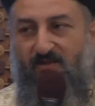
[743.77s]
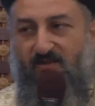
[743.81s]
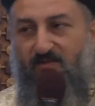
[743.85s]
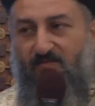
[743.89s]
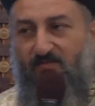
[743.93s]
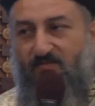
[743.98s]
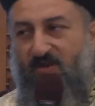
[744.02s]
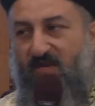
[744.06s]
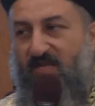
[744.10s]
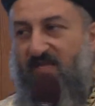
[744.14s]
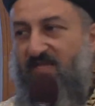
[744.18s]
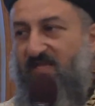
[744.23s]

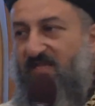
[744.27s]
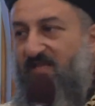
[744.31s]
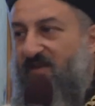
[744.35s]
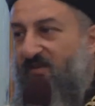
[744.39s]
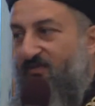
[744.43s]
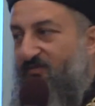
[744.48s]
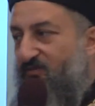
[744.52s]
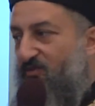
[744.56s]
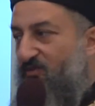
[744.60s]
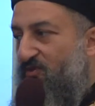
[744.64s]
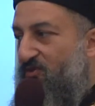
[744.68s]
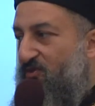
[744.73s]
play the
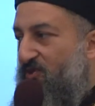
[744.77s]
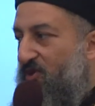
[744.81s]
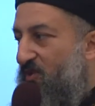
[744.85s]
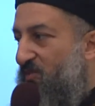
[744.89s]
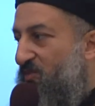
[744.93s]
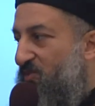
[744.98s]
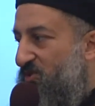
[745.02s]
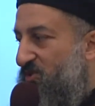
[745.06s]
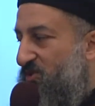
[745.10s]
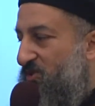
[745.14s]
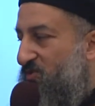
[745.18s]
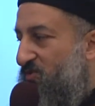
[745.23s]
deaf with the
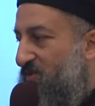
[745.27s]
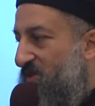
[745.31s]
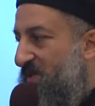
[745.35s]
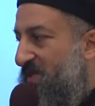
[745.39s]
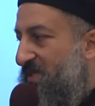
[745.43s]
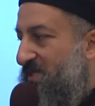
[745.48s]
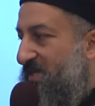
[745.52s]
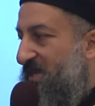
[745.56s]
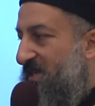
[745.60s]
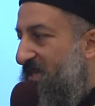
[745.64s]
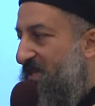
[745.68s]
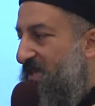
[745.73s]
opposite way,
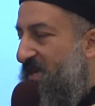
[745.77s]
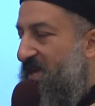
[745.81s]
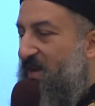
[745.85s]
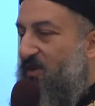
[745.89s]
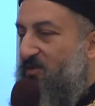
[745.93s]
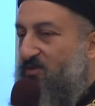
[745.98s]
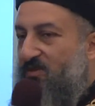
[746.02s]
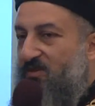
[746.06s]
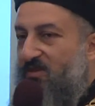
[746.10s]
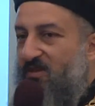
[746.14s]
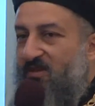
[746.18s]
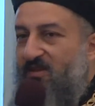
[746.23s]
inside
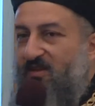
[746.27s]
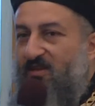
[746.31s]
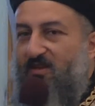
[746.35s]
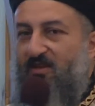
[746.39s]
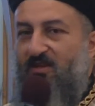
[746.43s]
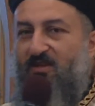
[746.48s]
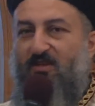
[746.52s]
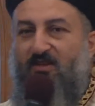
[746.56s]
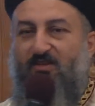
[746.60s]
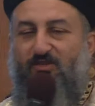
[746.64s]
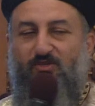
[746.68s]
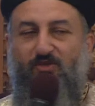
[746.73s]
out.
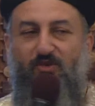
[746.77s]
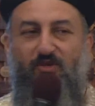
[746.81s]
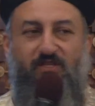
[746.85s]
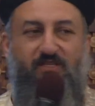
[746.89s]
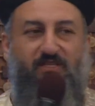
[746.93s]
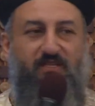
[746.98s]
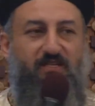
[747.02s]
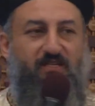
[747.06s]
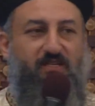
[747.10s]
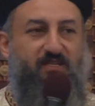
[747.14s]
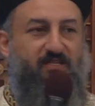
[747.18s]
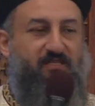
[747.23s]
So
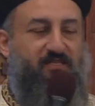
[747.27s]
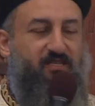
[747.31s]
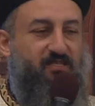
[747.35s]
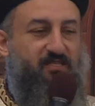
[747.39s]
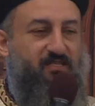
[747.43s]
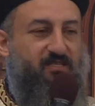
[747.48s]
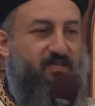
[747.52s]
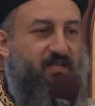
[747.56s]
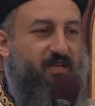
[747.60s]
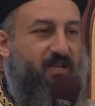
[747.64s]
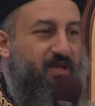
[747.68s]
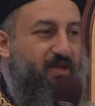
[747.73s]
it's
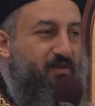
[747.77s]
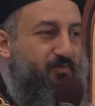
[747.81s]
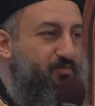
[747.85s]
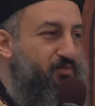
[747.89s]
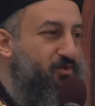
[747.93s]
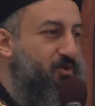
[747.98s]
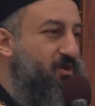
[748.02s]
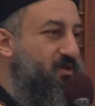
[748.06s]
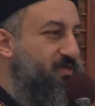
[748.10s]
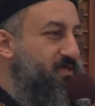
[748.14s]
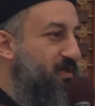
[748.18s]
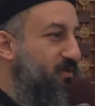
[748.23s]
just
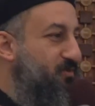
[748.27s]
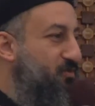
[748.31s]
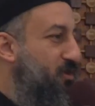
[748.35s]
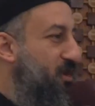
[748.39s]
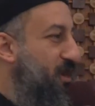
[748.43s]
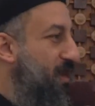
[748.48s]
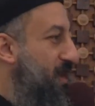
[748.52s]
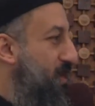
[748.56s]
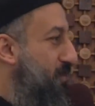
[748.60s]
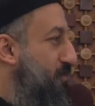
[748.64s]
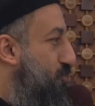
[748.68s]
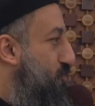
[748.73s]
it's more
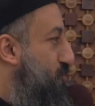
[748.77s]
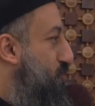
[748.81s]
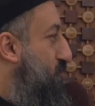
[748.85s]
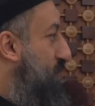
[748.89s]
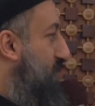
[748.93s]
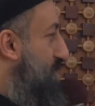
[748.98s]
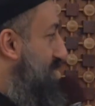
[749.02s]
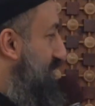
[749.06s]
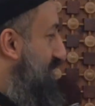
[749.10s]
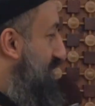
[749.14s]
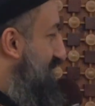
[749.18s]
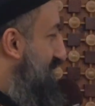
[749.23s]
like a
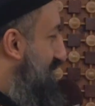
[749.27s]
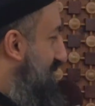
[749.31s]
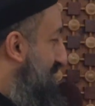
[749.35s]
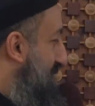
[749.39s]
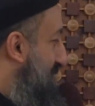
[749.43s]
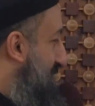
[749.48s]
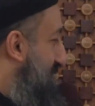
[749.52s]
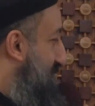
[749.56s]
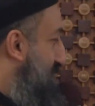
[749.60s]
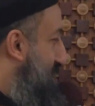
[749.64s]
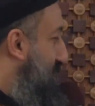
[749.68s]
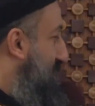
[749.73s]
protest,
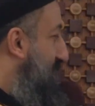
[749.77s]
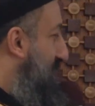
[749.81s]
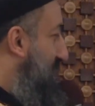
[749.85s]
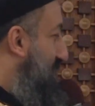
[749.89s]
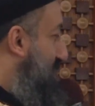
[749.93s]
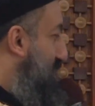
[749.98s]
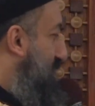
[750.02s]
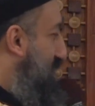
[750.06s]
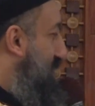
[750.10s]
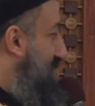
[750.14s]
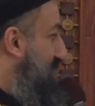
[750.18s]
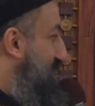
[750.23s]
more
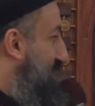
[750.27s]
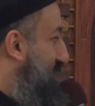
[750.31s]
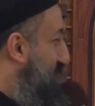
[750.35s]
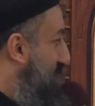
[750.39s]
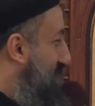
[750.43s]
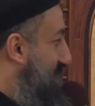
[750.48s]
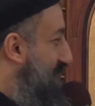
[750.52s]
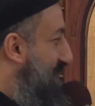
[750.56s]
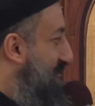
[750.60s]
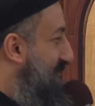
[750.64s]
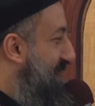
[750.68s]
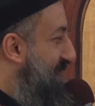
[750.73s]

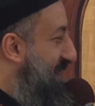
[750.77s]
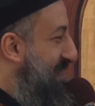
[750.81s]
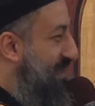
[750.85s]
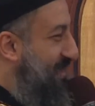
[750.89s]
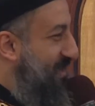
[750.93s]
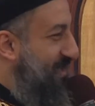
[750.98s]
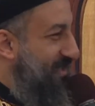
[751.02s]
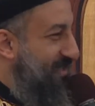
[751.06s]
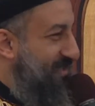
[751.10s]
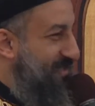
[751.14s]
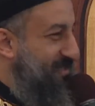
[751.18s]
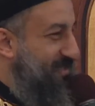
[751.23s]
than anything
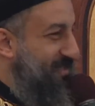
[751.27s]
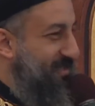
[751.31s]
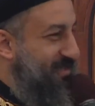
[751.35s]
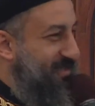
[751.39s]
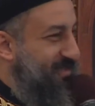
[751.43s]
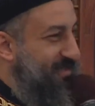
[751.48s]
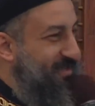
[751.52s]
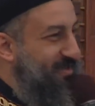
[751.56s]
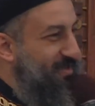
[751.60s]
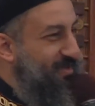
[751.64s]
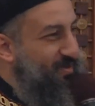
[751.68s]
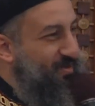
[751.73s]
else.
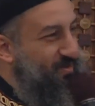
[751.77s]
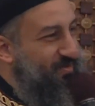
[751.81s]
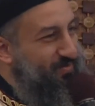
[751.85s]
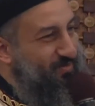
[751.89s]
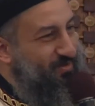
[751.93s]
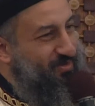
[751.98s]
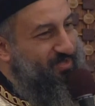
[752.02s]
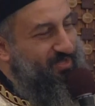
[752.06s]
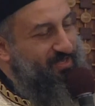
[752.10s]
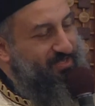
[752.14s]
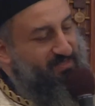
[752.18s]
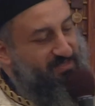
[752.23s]

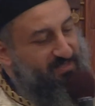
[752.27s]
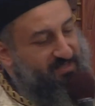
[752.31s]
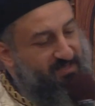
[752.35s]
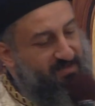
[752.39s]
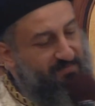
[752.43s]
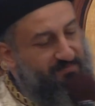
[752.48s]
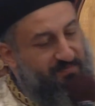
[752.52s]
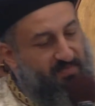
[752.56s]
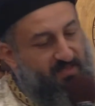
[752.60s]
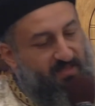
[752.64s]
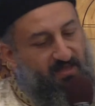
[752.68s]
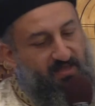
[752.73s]

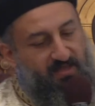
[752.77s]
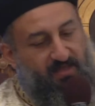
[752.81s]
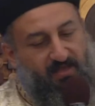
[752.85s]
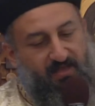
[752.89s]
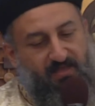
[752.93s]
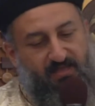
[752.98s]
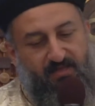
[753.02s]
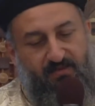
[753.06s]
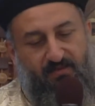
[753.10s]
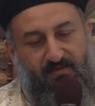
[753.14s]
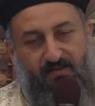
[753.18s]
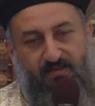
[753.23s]
Protesting
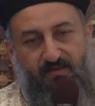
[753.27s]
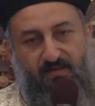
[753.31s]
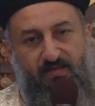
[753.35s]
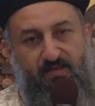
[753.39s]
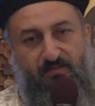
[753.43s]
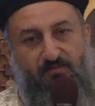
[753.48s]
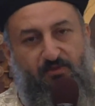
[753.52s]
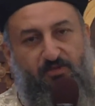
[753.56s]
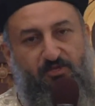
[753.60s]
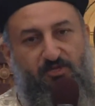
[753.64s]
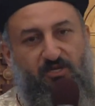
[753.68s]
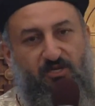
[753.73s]
any
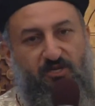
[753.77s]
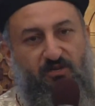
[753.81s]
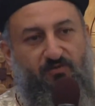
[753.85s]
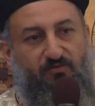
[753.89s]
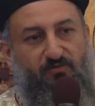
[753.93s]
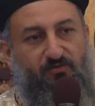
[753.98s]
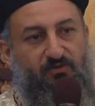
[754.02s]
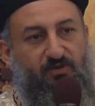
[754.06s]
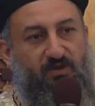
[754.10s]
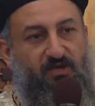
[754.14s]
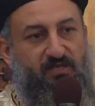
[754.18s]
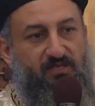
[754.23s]
betrayal
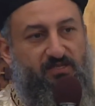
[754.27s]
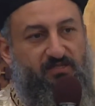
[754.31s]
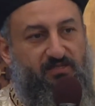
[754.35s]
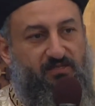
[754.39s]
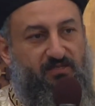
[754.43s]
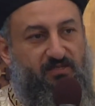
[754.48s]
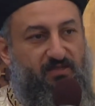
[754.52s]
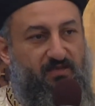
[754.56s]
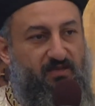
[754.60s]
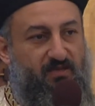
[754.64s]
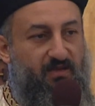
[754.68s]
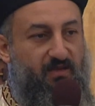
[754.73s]
of
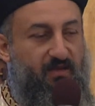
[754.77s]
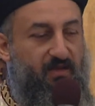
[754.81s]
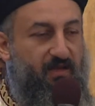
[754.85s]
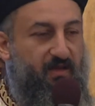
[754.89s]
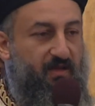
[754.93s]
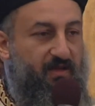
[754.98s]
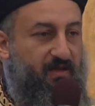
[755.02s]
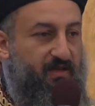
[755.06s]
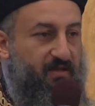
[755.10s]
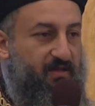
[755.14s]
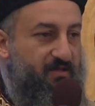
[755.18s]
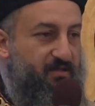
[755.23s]
Christ,
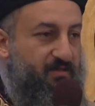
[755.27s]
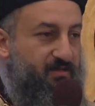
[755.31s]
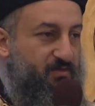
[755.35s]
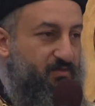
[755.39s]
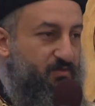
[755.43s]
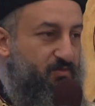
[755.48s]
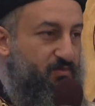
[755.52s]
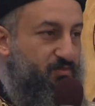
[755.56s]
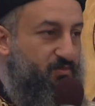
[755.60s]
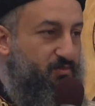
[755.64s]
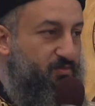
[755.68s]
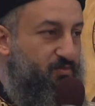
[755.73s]
and
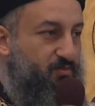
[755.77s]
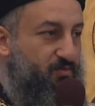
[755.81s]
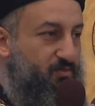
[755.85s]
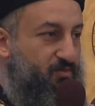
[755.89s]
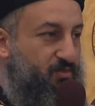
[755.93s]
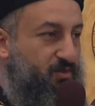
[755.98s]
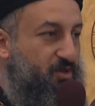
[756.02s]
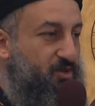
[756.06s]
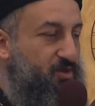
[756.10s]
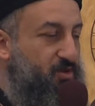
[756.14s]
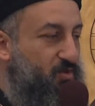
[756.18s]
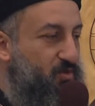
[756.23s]

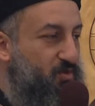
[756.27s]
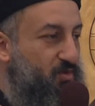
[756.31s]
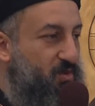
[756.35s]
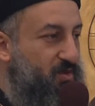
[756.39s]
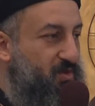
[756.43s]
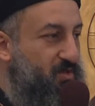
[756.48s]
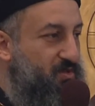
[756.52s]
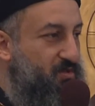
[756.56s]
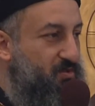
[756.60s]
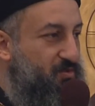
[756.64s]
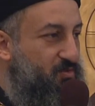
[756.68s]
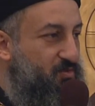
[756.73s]
we don't
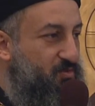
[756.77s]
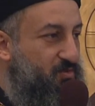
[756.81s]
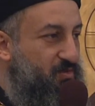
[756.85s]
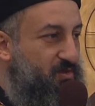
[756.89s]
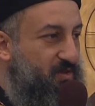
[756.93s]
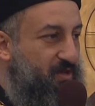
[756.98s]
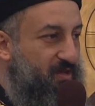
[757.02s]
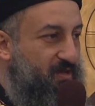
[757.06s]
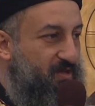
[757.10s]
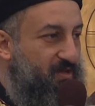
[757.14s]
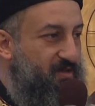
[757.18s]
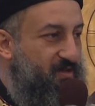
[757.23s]
want to.
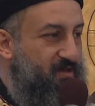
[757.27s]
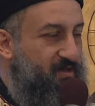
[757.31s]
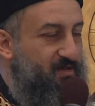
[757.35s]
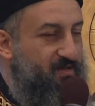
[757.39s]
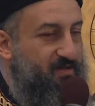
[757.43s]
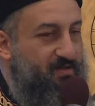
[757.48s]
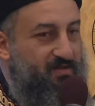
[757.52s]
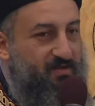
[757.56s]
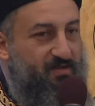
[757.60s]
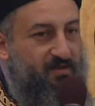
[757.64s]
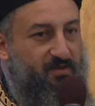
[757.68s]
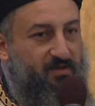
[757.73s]

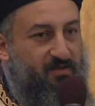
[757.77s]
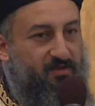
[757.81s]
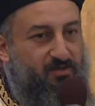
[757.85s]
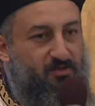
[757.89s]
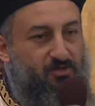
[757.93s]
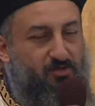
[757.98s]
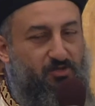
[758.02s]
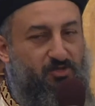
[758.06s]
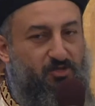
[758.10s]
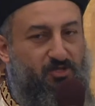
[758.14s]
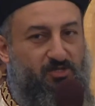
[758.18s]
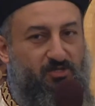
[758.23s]
It's
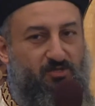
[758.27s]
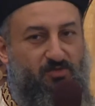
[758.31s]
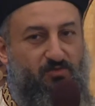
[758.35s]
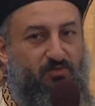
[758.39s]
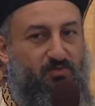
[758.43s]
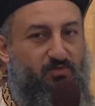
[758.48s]
not just